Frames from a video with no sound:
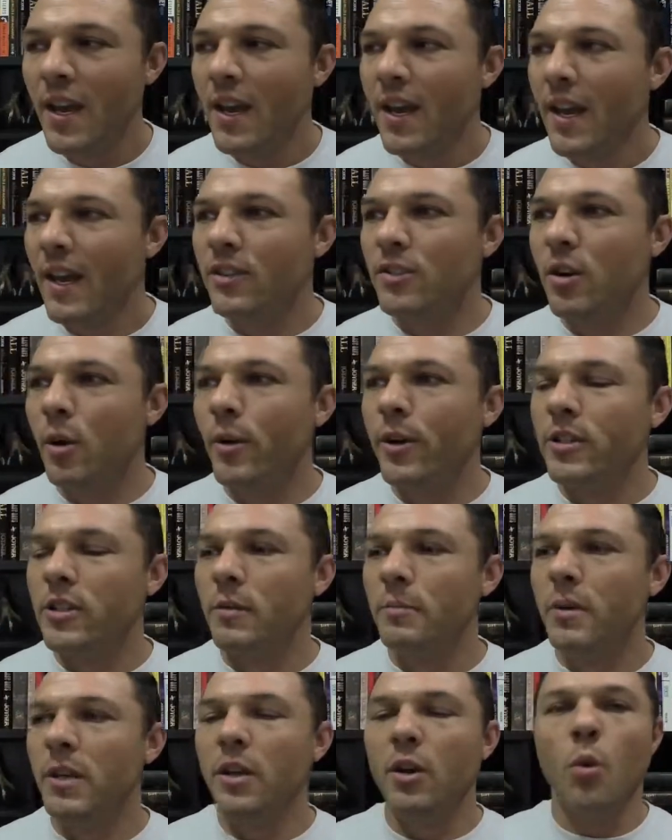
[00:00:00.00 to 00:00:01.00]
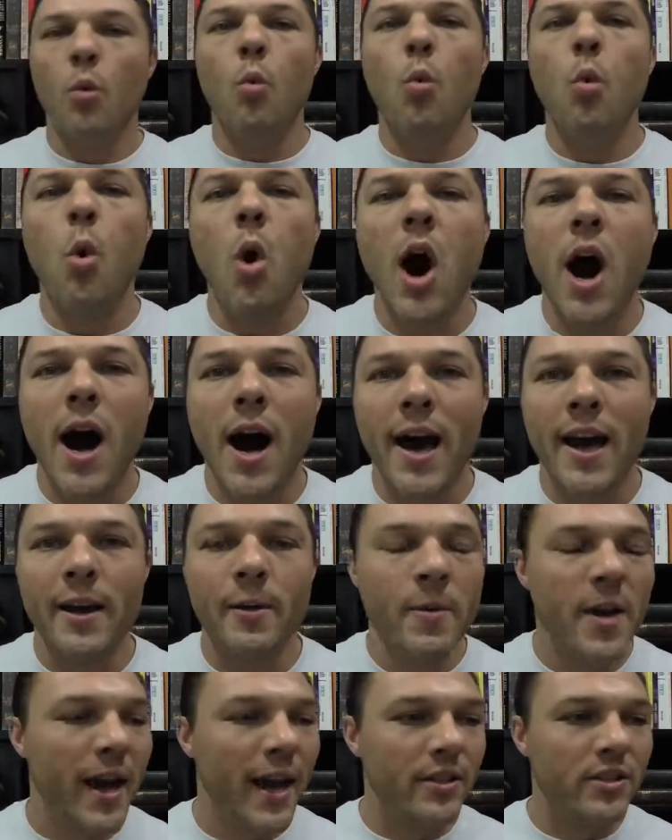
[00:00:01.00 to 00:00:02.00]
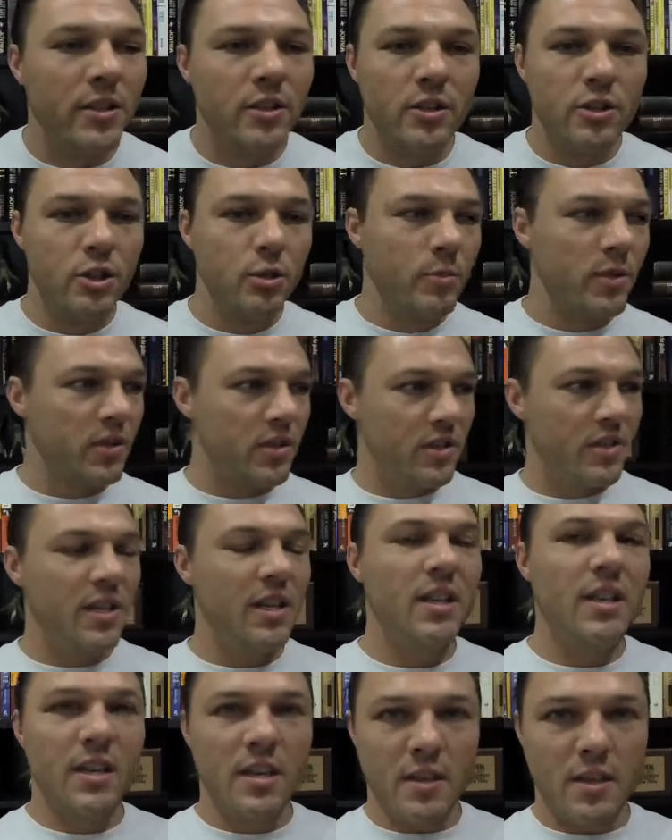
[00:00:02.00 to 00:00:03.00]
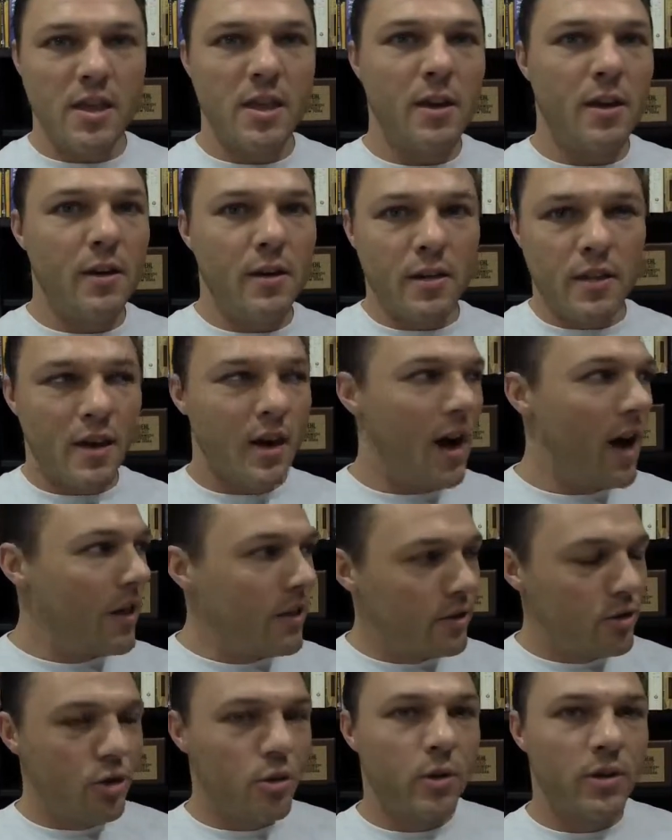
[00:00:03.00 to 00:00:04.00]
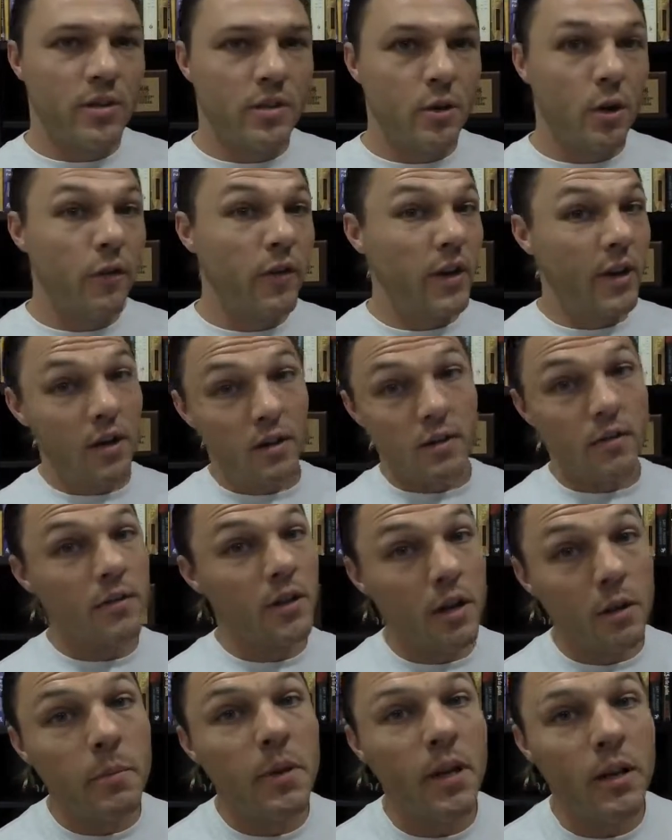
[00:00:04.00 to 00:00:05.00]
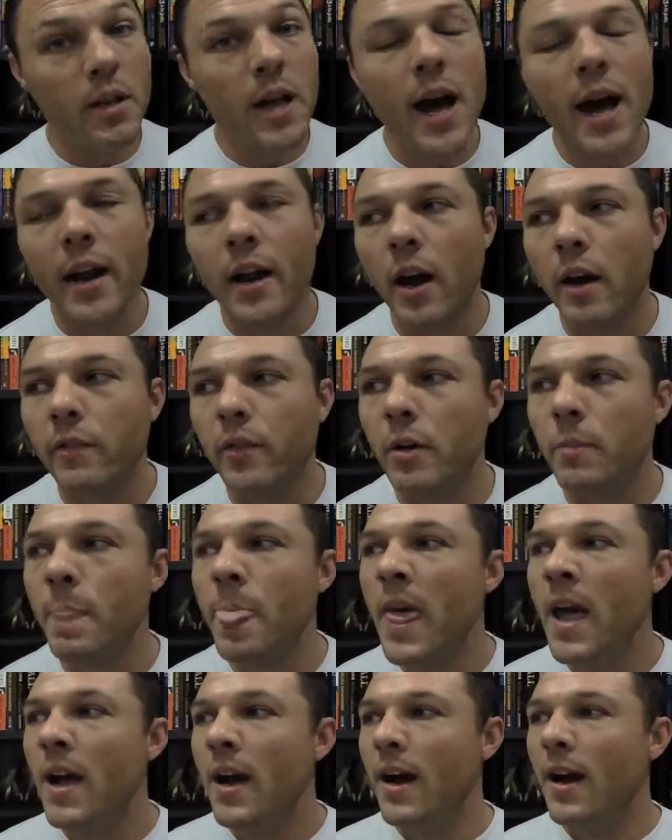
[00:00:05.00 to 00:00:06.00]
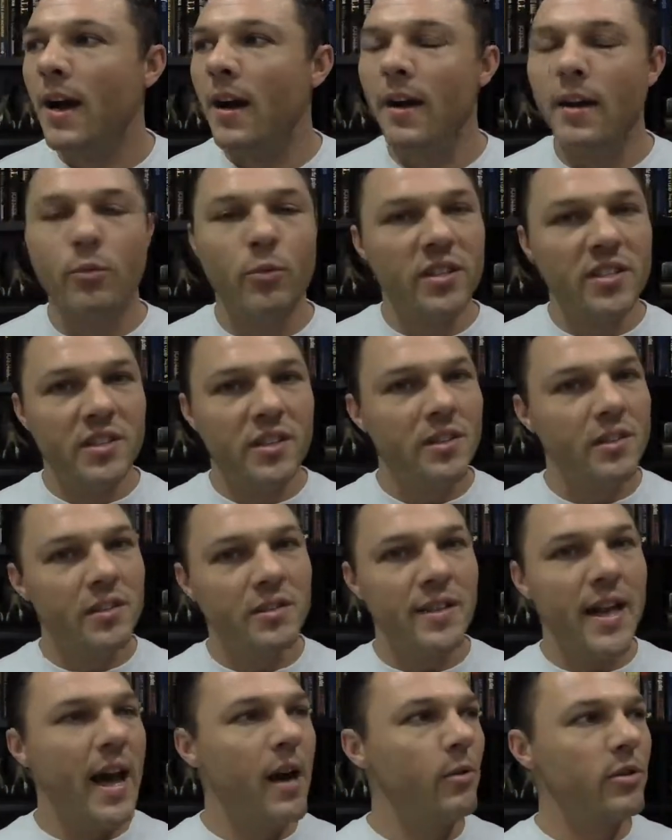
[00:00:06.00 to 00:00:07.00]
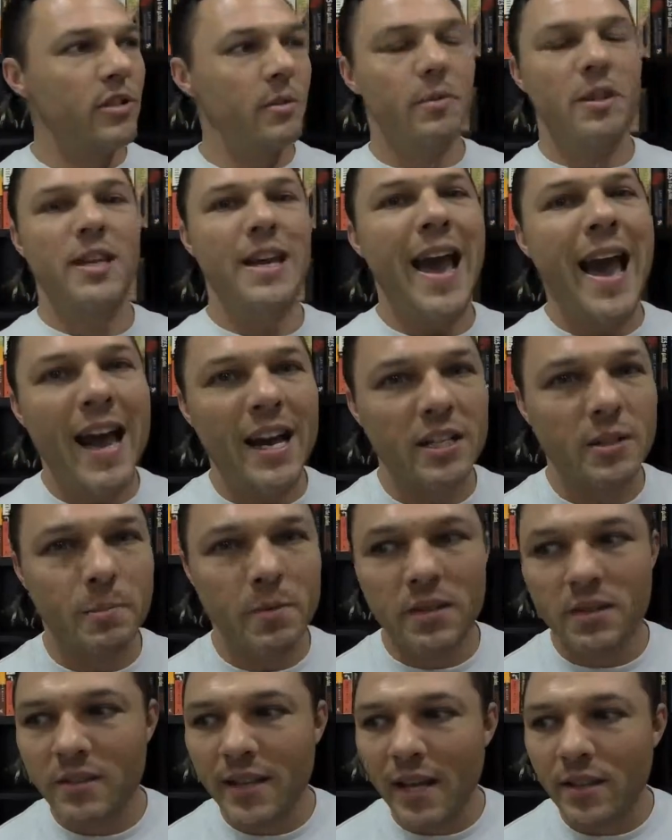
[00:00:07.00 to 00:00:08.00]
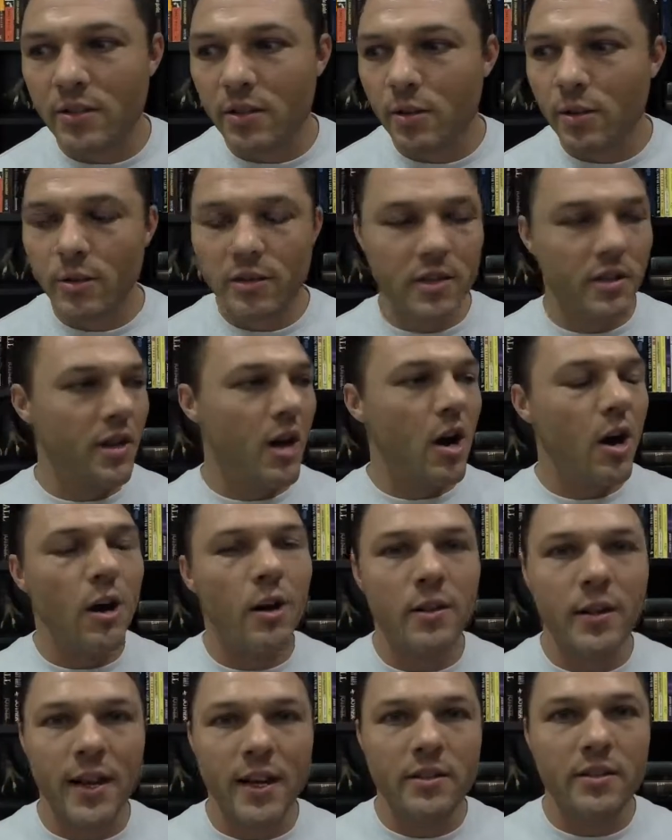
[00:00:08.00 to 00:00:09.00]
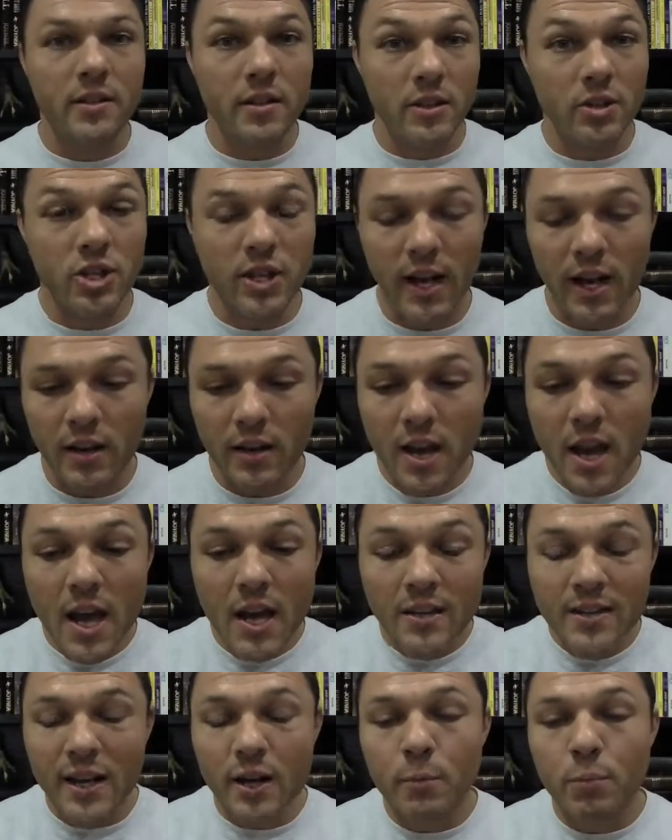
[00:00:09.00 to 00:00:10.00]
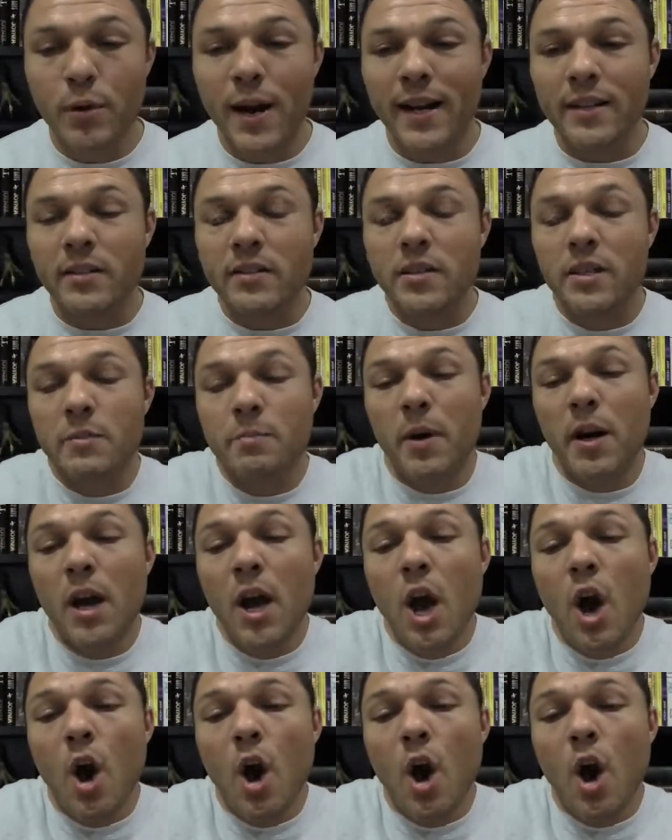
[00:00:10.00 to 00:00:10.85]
It's going to be why. As consumers see the other choices over here, and there's going to be a lot of them, and we see this now, some of the Aspen Dentals and the Heartlands and the chain dental practices, but